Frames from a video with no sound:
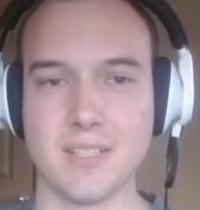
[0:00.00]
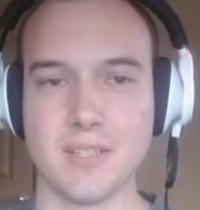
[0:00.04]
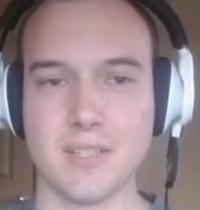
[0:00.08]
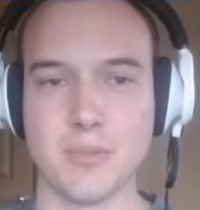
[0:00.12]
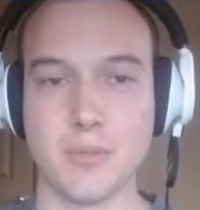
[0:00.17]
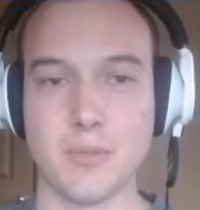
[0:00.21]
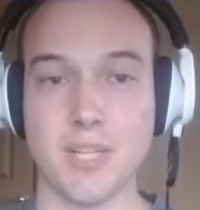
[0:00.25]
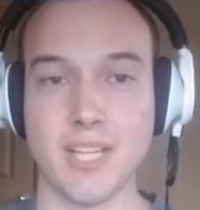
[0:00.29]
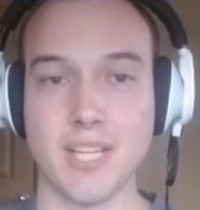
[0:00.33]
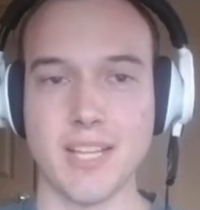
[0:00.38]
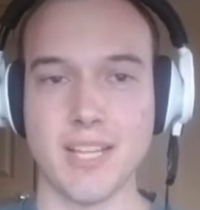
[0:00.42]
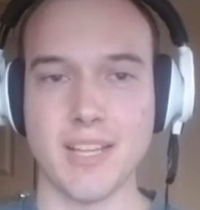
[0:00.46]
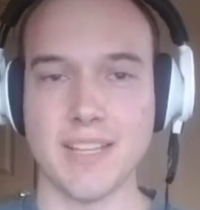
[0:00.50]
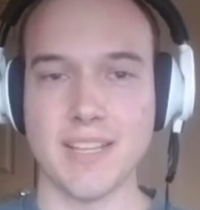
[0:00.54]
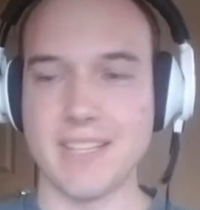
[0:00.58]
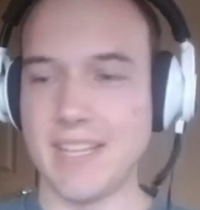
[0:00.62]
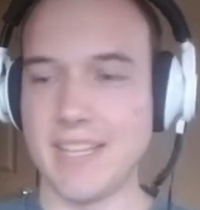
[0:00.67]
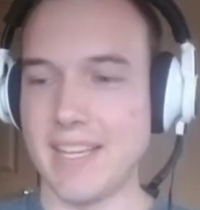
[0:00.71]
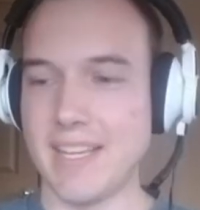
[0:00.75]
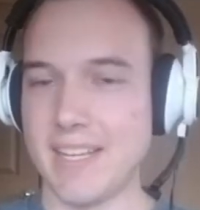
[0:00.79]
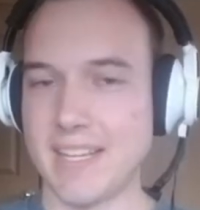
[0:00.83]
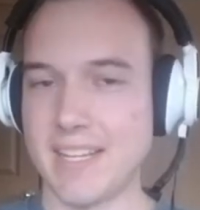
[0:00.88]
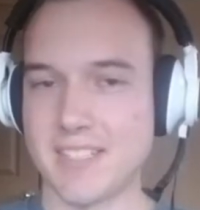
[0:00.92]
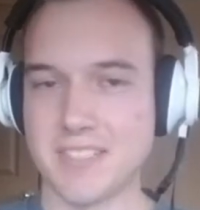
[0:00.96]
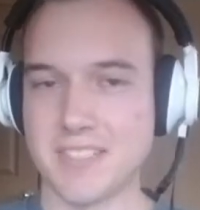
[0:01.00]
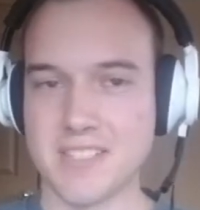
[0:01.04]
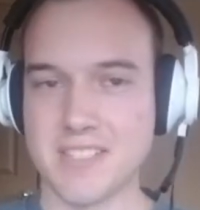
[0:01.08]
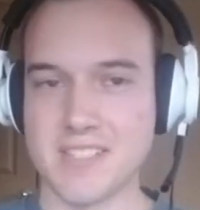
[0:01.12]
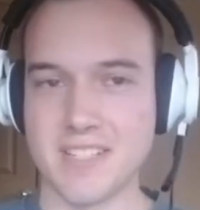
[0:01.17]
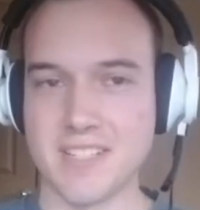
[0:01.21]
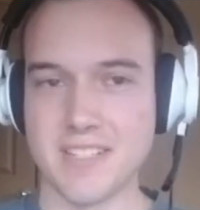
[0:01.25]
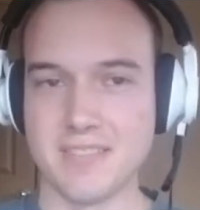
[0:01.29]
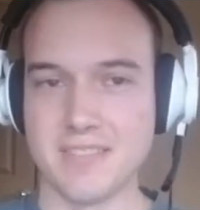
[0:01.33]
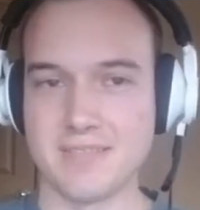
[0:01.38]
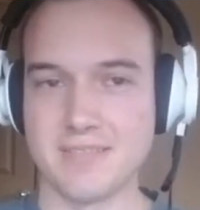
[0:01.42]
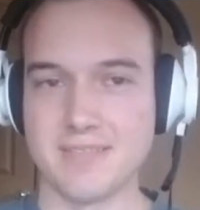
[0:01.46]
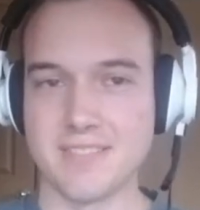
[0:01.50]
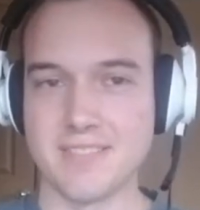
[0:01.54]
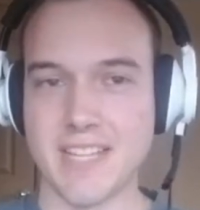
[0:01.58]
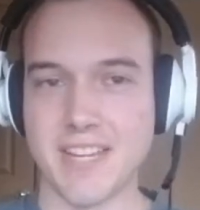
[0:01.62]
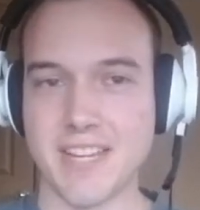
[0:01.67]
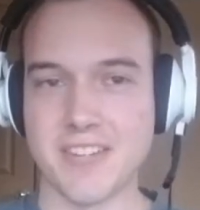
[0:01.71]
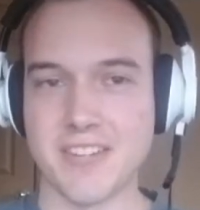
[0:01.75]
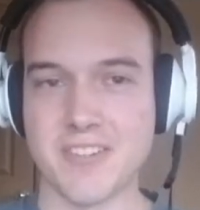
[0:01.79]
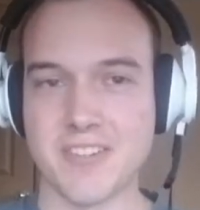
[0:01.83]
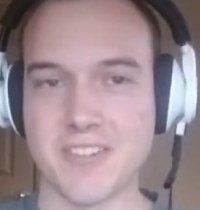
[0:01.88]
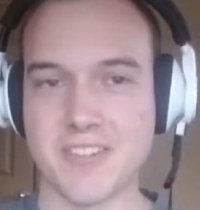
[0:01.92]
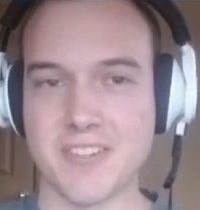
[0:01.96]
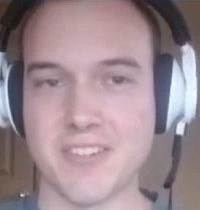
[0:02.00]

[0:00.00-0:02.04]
Well, I, I, can't actually see Negatron.